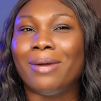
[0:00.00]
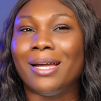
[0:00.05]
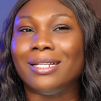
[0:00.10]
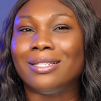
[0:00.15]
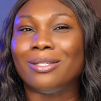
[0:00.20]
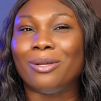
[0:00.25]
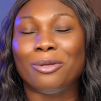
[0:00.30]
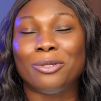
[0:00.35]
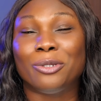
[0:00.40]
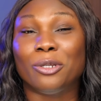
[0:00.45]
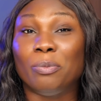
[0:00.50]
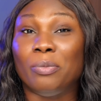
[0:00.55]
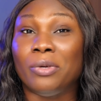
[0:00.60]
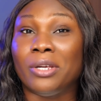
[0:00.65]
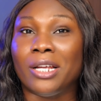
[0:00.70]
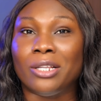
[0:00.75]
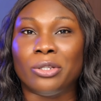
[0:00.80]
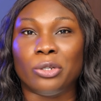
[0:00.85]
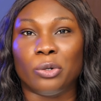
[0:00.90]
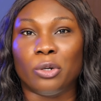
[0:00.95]
might also be
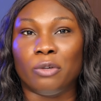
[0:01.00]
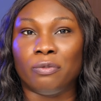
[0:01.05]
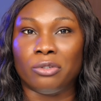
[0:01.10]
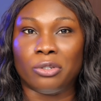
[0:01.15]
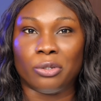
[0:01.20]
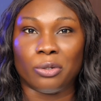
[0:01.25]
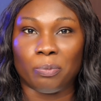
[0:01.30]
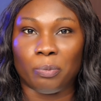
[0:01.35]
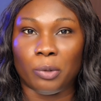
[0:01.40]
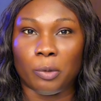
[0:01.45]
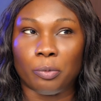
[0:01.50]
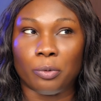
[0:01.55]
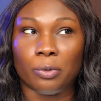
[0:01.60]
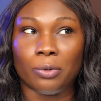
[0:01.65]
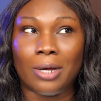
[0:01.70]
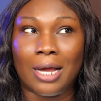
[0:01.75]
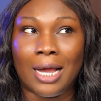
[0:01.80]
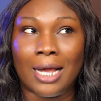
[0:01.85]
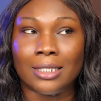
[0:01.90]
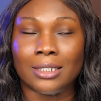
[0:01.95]
a turn off to some
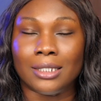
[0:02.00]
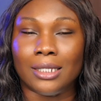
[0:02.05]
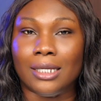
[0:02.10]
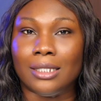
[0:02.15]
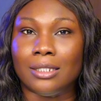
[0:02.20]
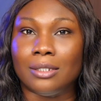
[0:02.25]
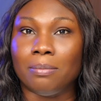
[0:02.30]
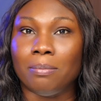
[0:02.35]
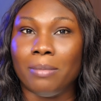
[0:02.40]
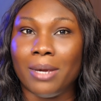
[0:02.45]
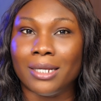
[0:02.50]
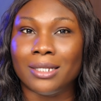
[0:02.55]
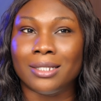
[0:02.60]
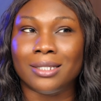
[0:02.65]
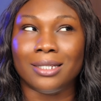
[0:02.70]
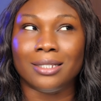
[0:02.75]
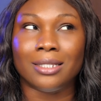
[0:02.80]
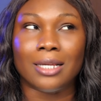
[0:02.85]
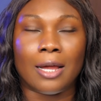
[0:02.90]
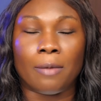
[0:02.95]
people as it
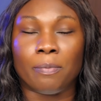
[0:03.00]
makes it